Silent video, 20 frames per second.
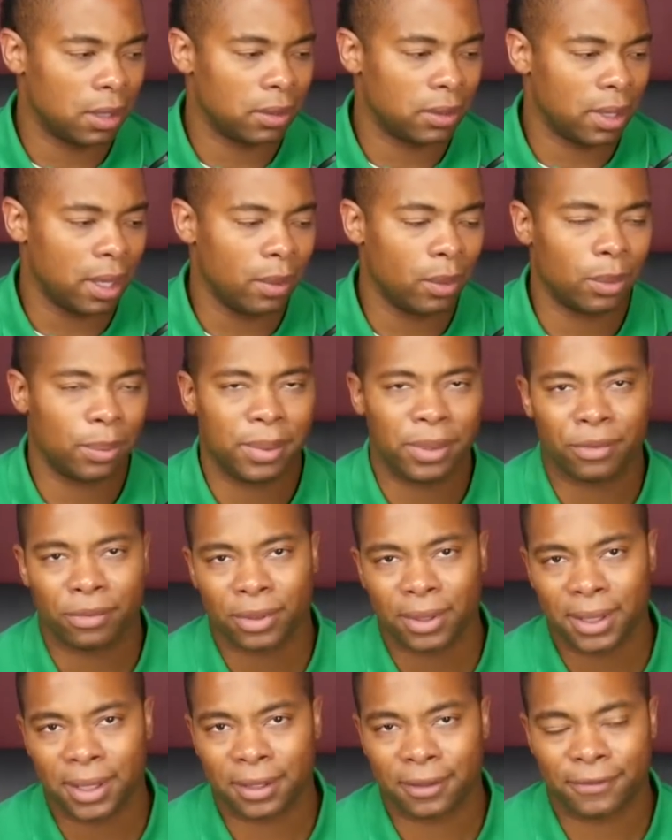they will be
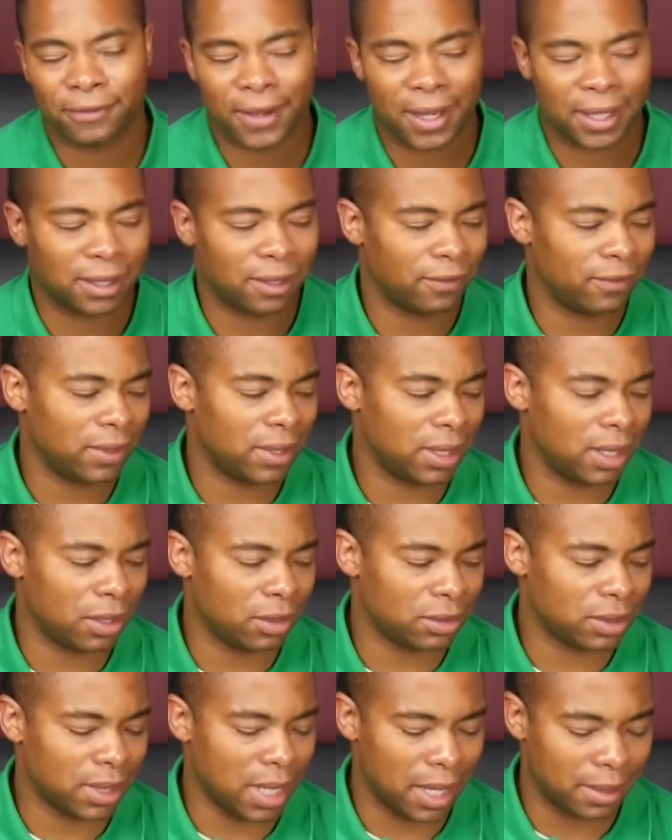really effective in
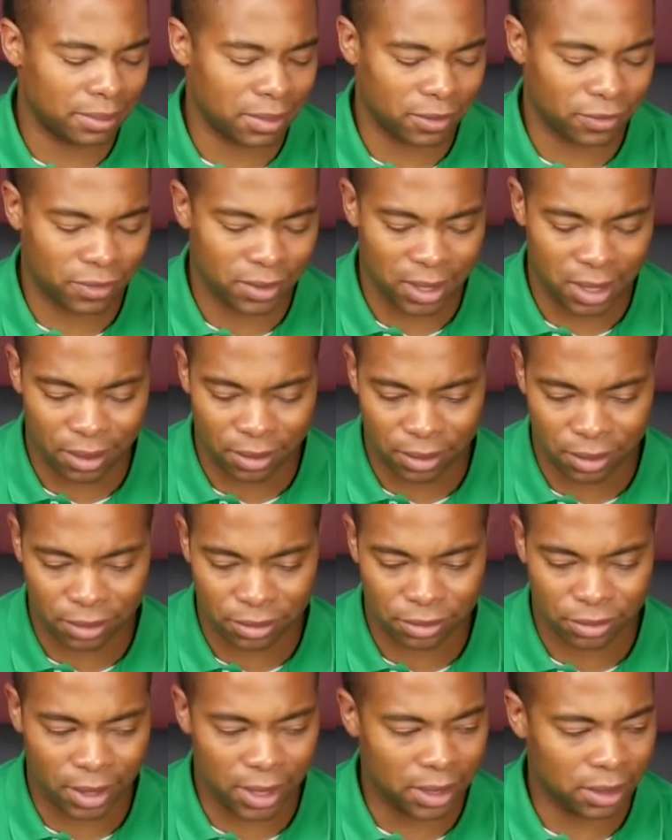those types of
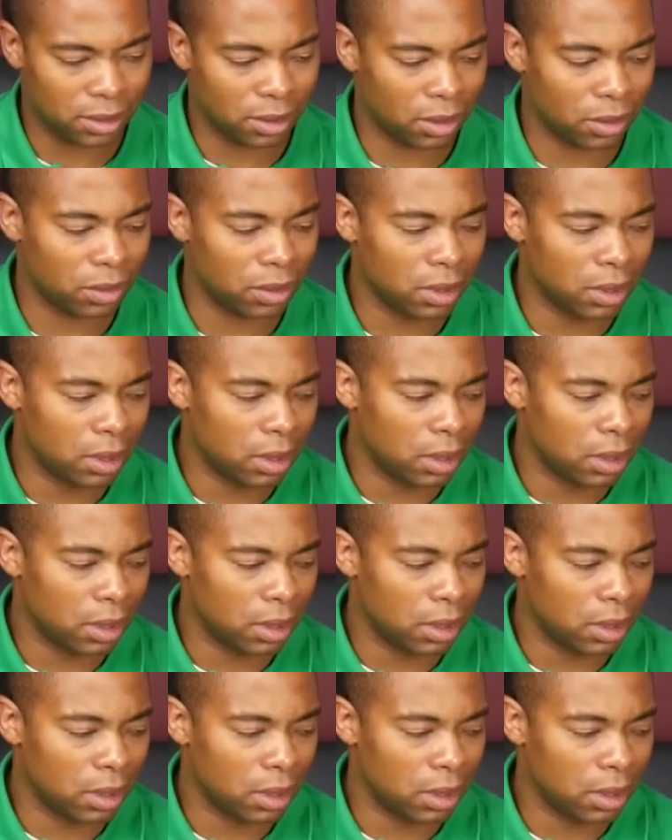scenarios, right? So